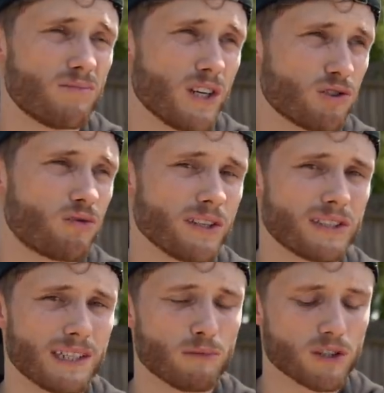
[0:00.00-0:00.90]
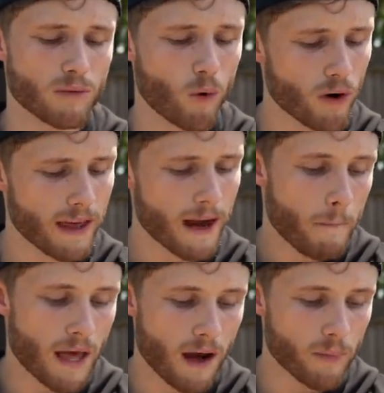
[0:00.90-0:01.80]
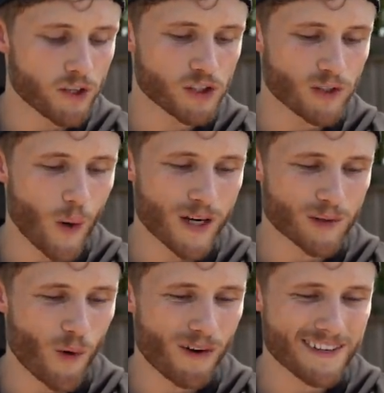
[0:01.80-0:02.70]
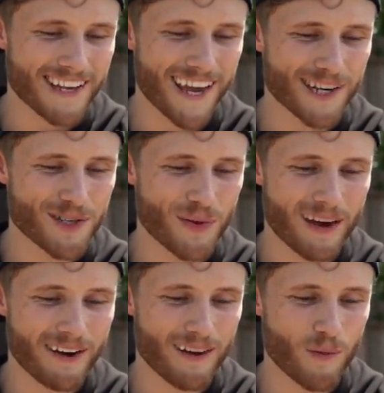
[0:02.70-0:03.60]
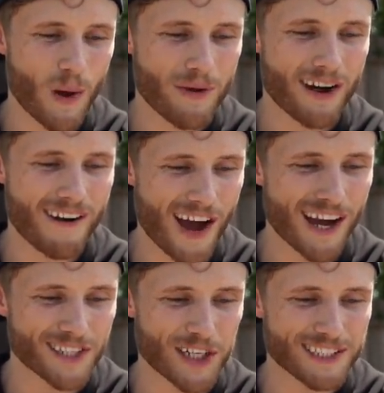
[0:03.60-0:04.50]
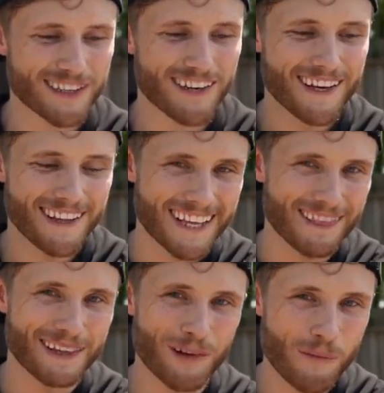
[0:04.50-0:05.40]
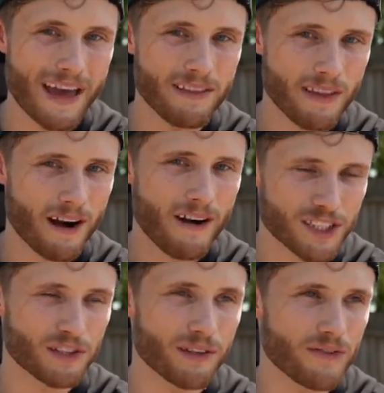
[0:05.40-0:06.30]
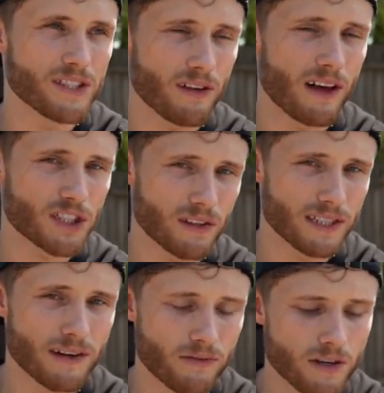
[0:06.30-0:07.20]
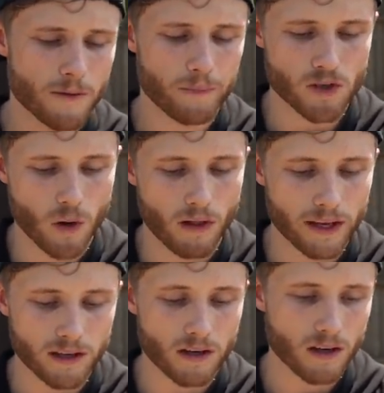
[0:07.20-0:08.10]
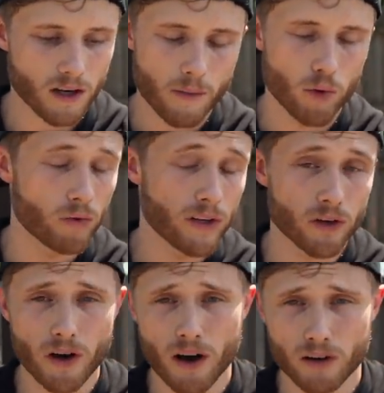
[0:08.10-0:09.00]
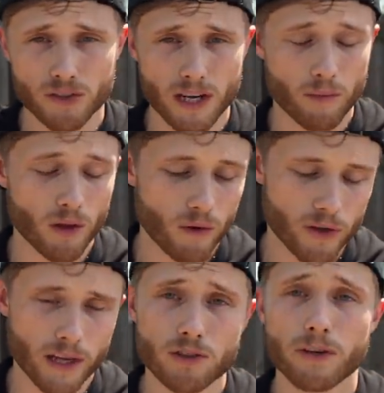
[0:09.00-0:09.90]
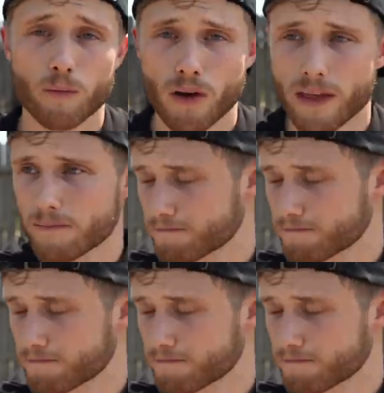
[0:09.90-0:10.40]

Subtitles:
does really seem to support that. But there's so much more to get into there, and women are not just like little men, they are actually physiologically different. So I'll link a couple really good articles down below if you'd like to read more on that.